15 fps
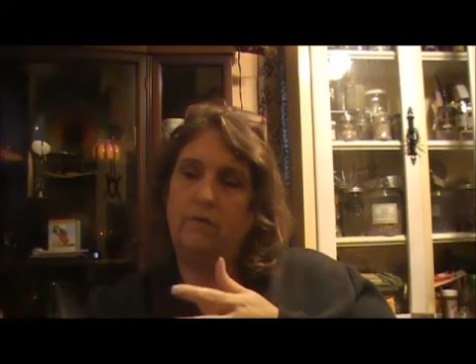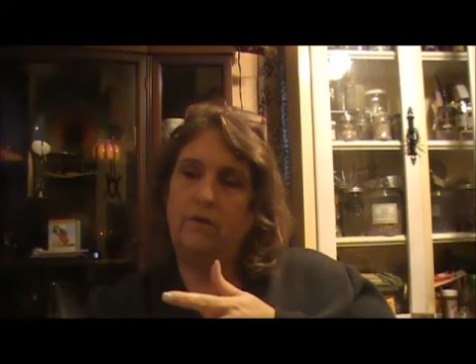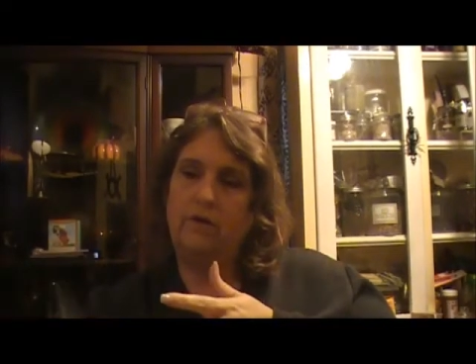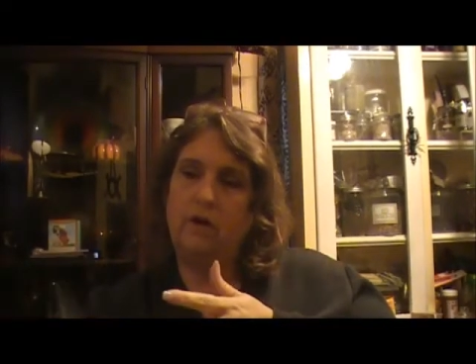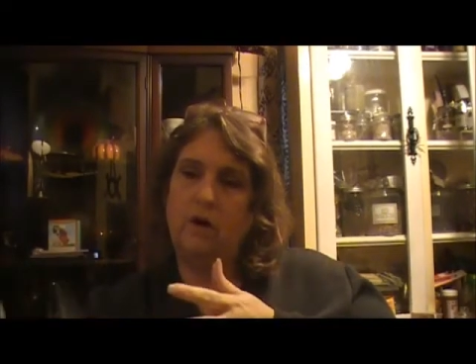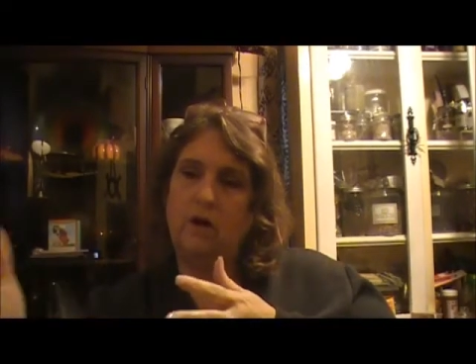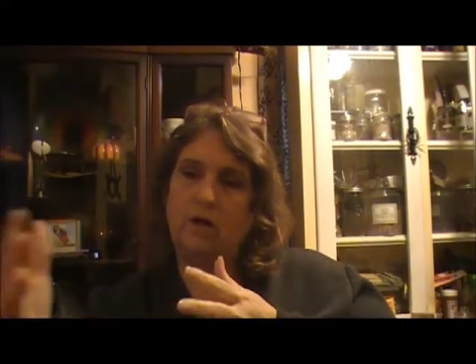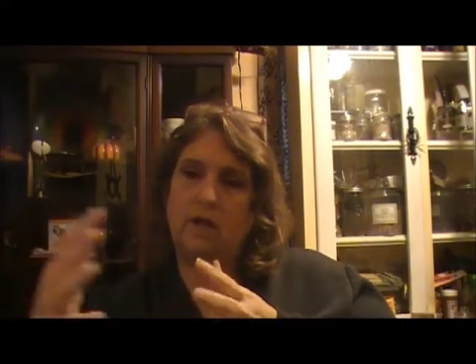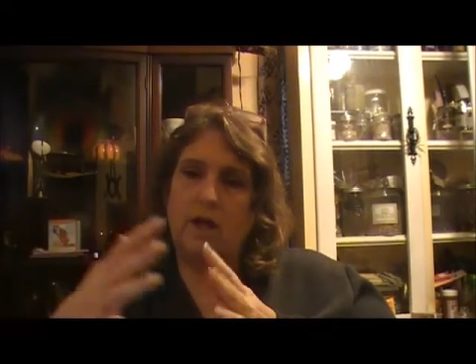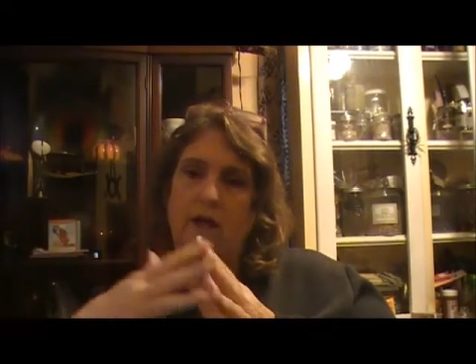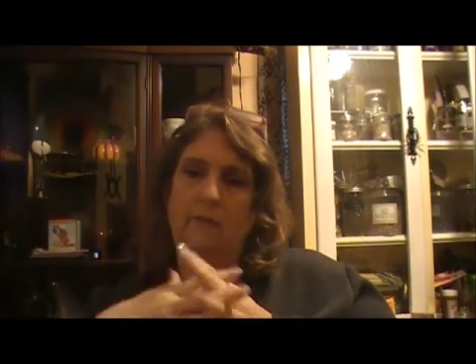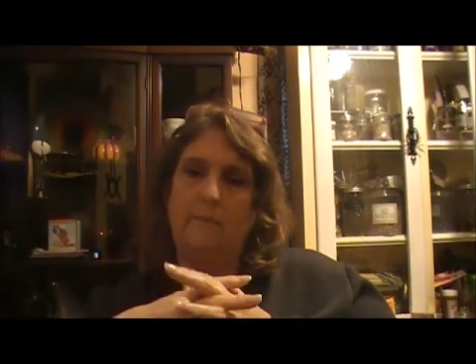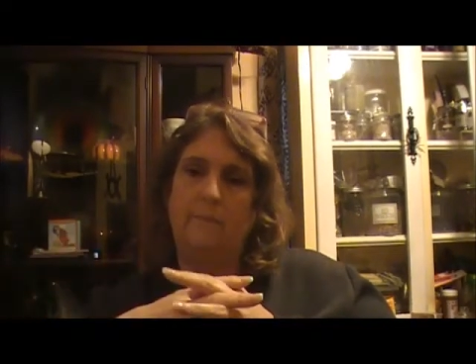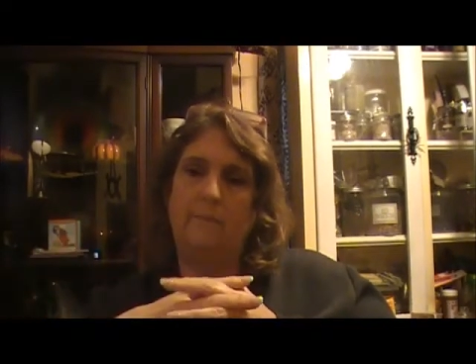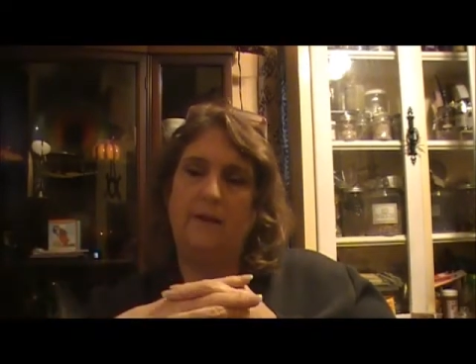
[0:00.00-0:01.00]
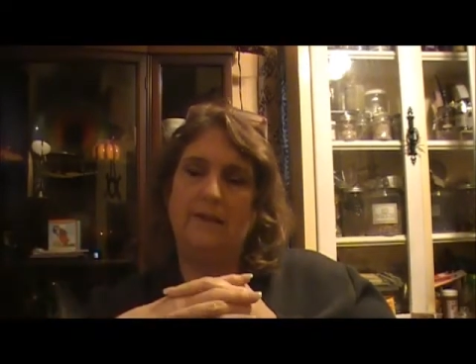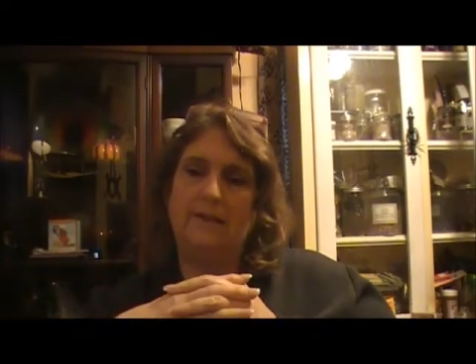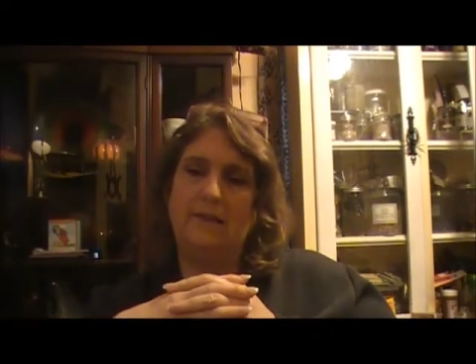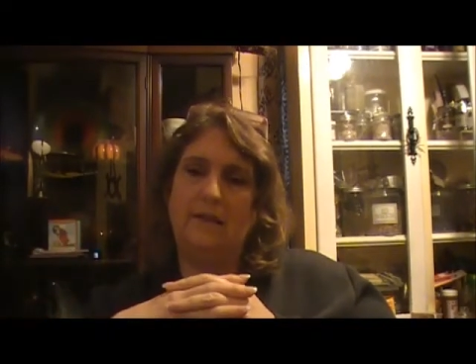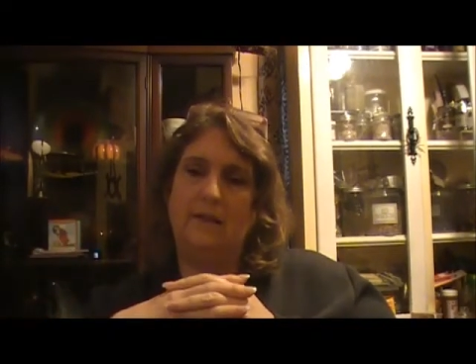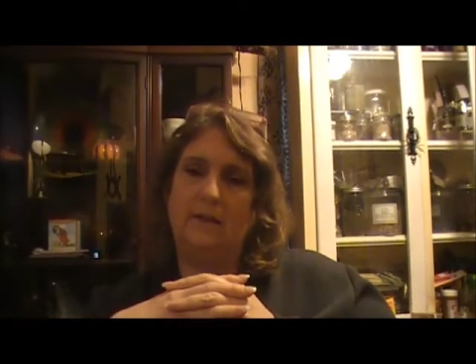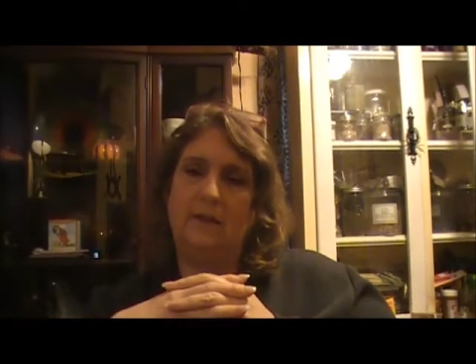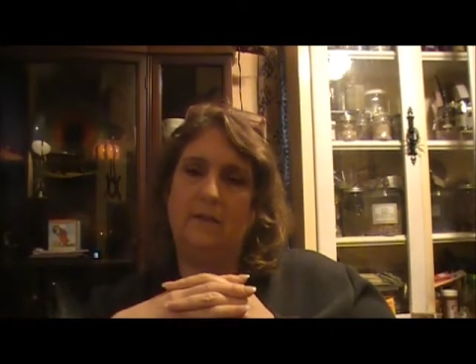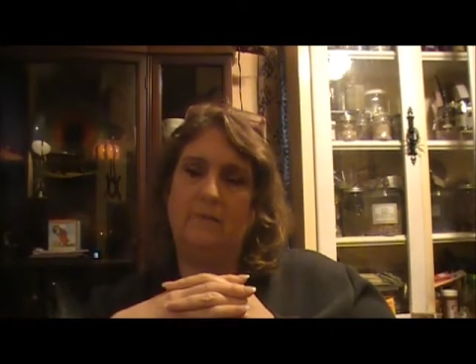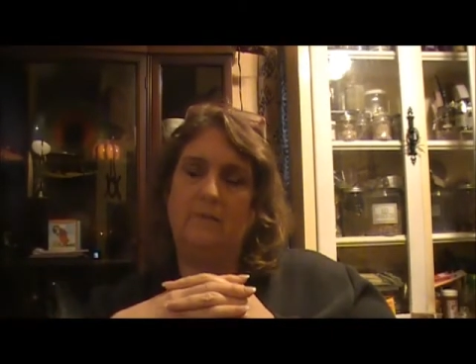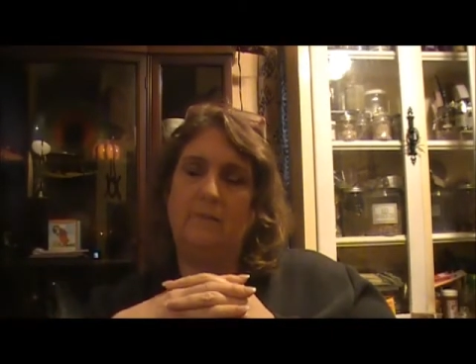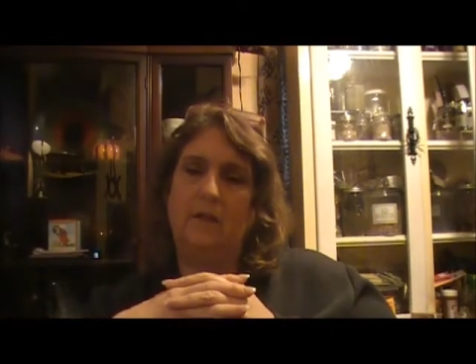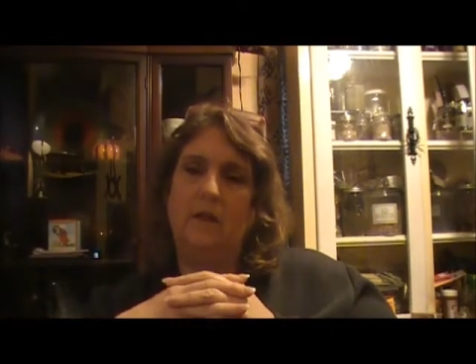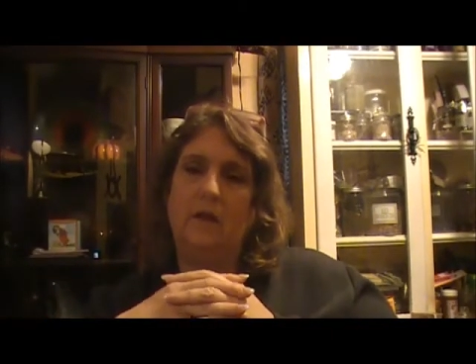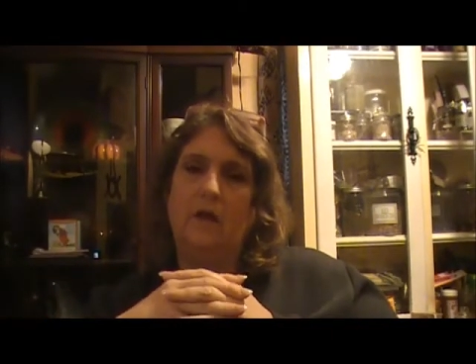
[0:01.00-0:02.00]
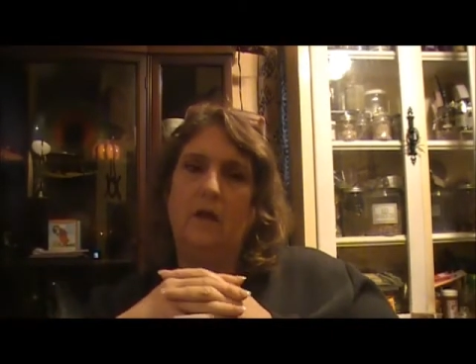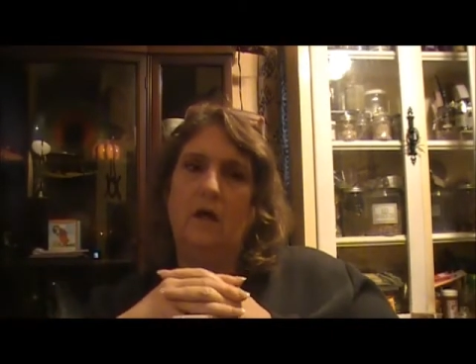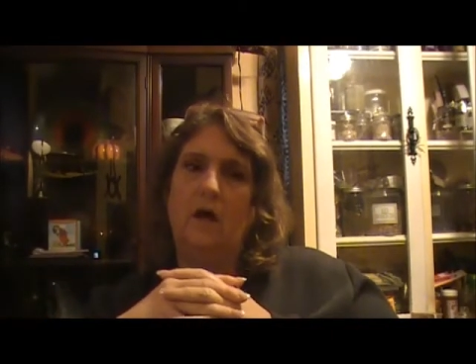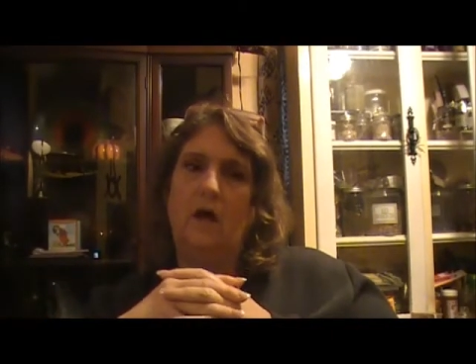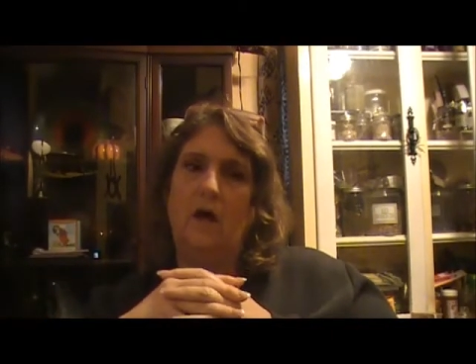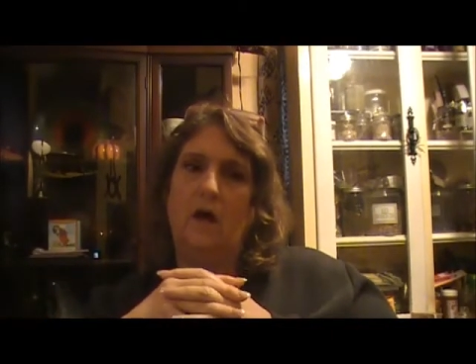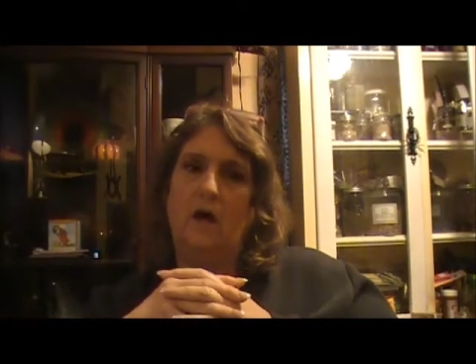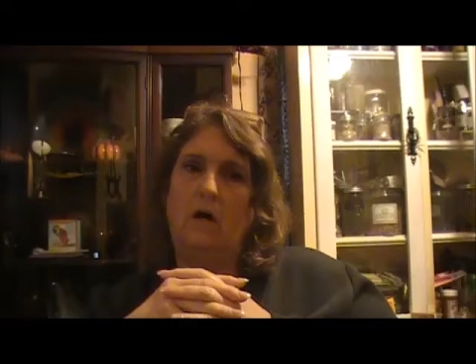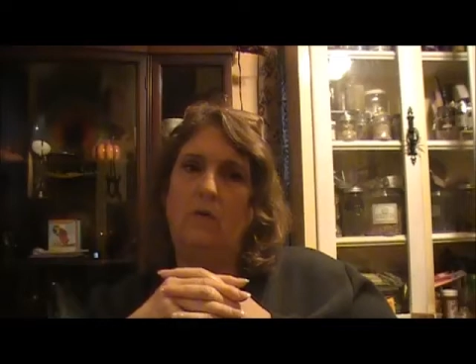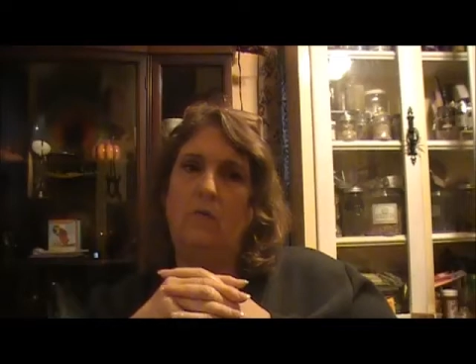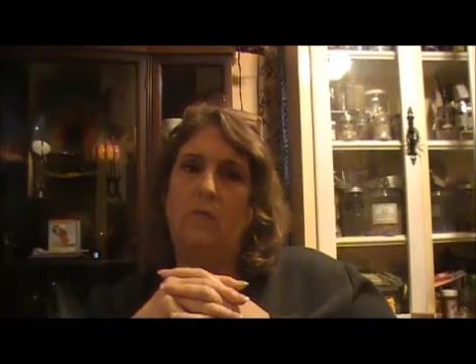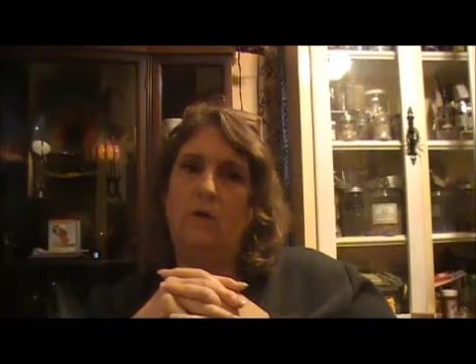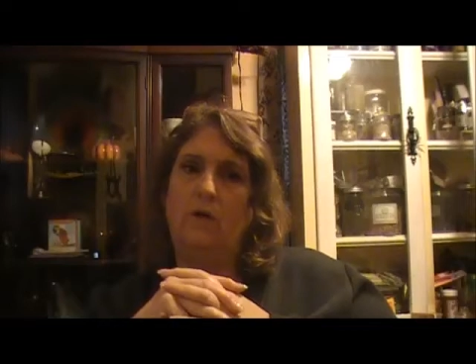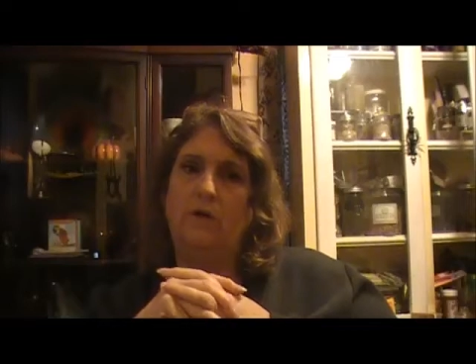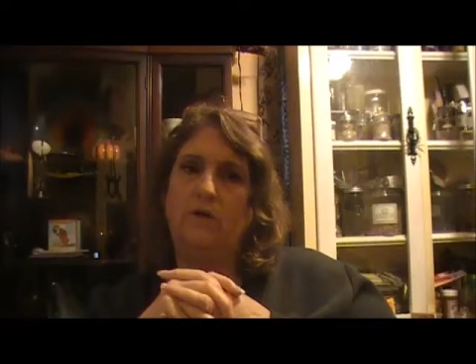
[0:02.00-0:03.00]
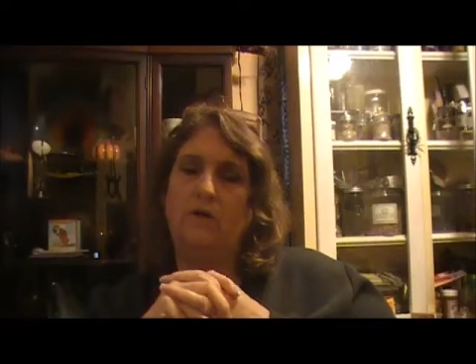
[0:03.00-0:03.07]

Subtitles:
dark time, basically. We'll